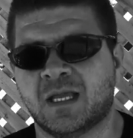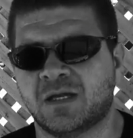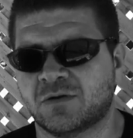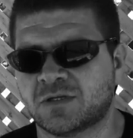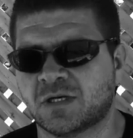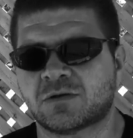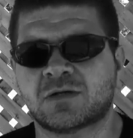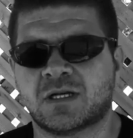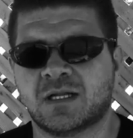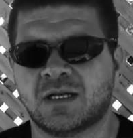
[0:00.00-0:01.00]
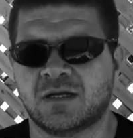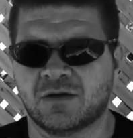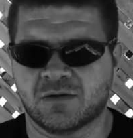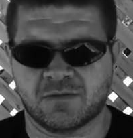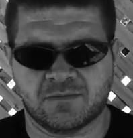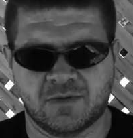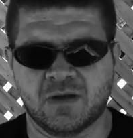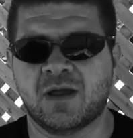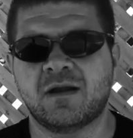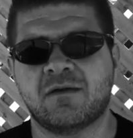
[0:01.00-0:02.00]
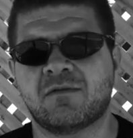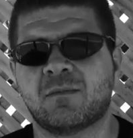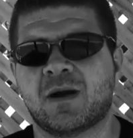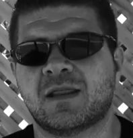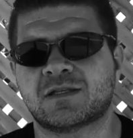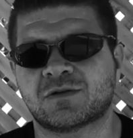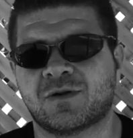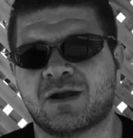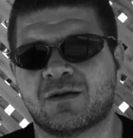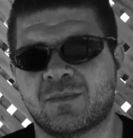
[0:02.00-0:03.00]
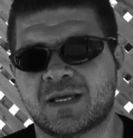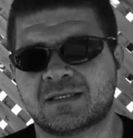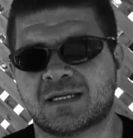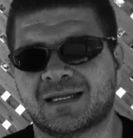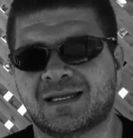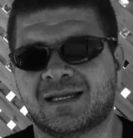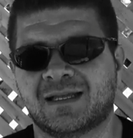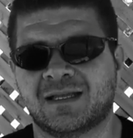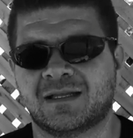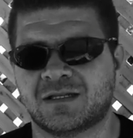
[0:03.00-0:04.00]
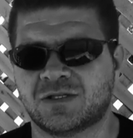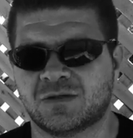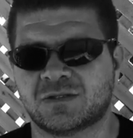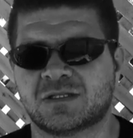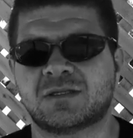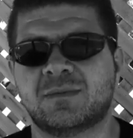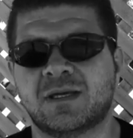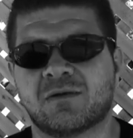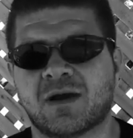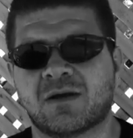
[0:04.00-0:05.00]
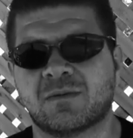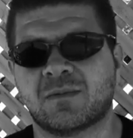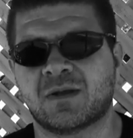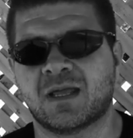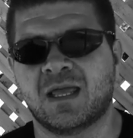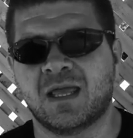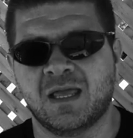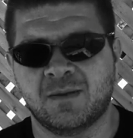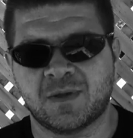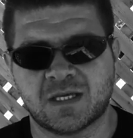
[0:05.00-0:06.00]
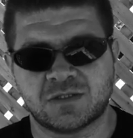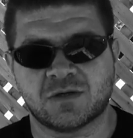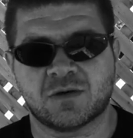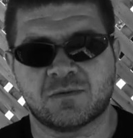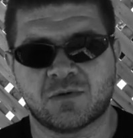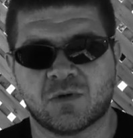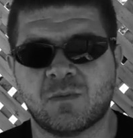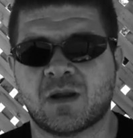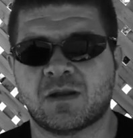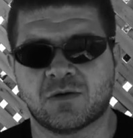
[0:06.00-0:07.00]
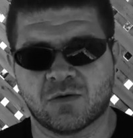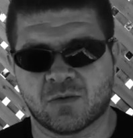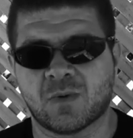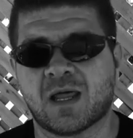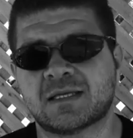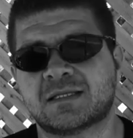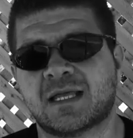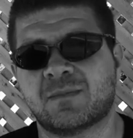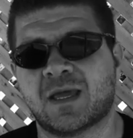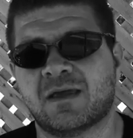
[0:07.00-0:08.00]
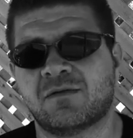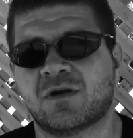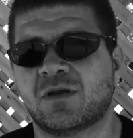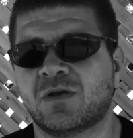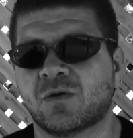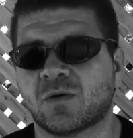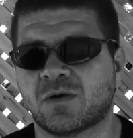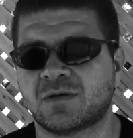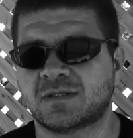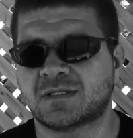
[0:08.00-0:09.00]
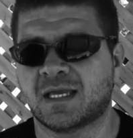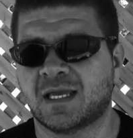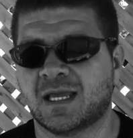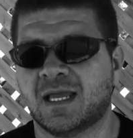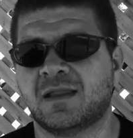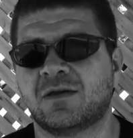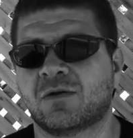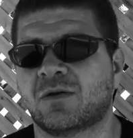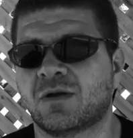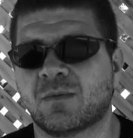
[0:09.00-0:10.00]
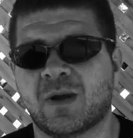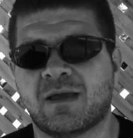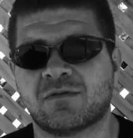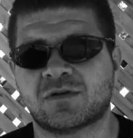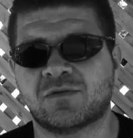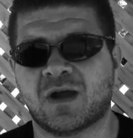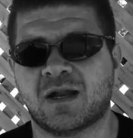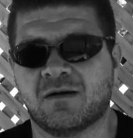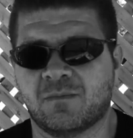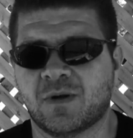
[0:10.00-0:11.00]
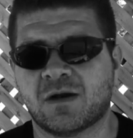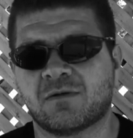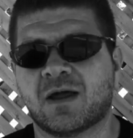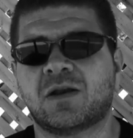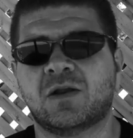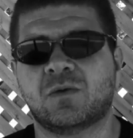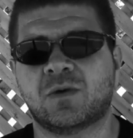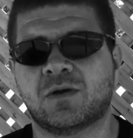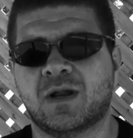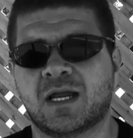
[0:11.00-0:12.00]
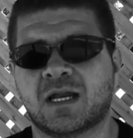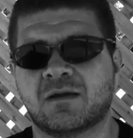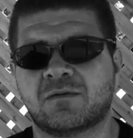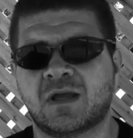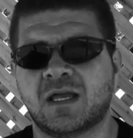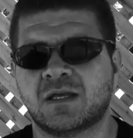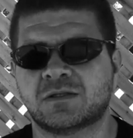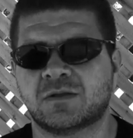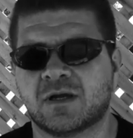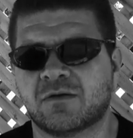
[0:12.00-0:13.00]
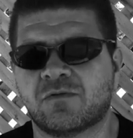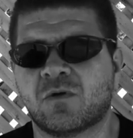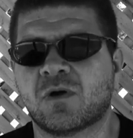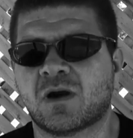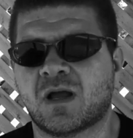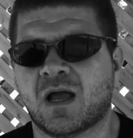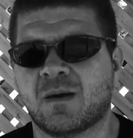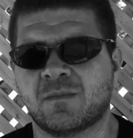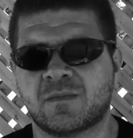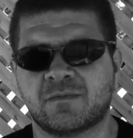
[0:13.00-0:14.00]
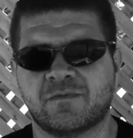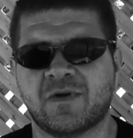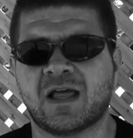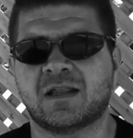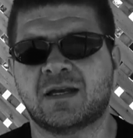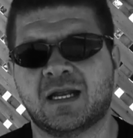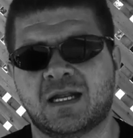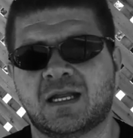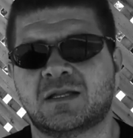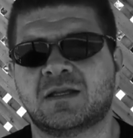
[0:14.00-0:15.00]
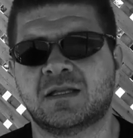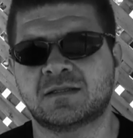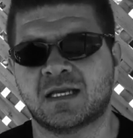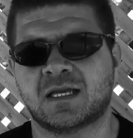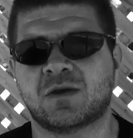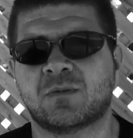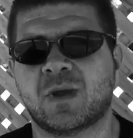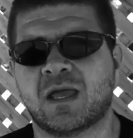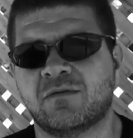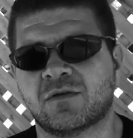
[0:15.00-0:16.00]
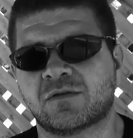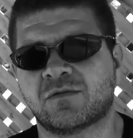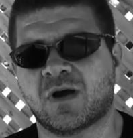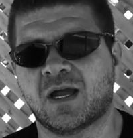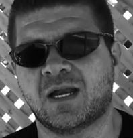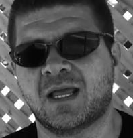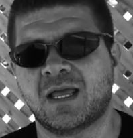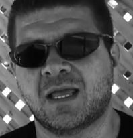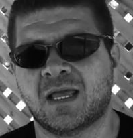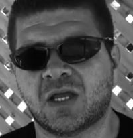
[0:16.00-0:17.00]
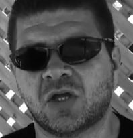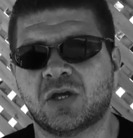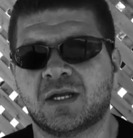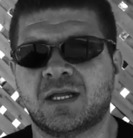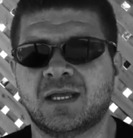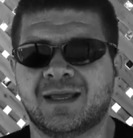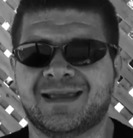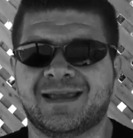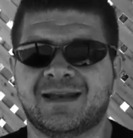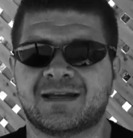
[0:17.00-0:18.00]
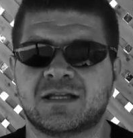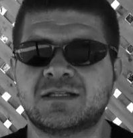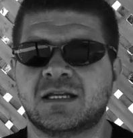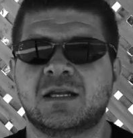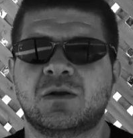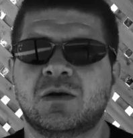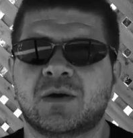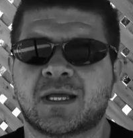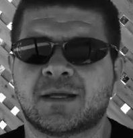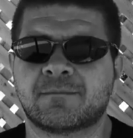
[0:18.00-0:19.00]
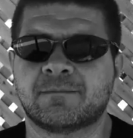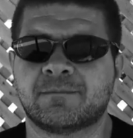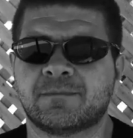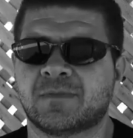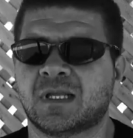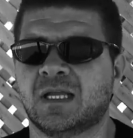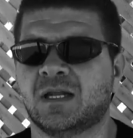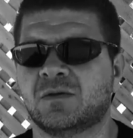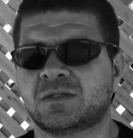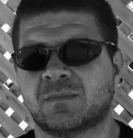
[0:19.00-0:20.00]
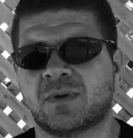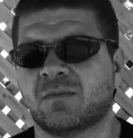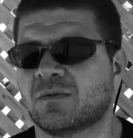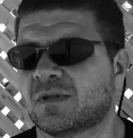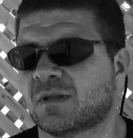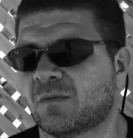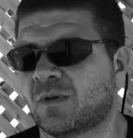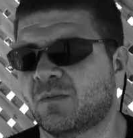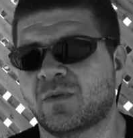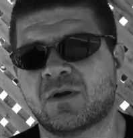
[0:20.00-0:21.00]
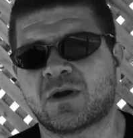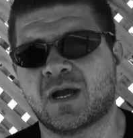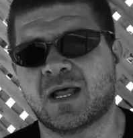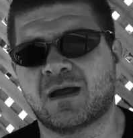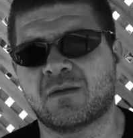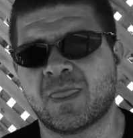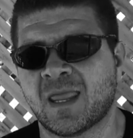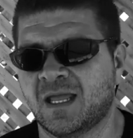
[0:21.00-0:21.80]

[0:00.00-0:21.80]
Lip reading: and your children and and everybody that's around them, basically, that chooses to be around them, because you're normalizing that behavior. You're saying, hey, your behavior's fine. I'm being around you when you're negative, so therefore I'm validating and saying your behavior is fine and good, and continue doing it. Some people, when they're cut out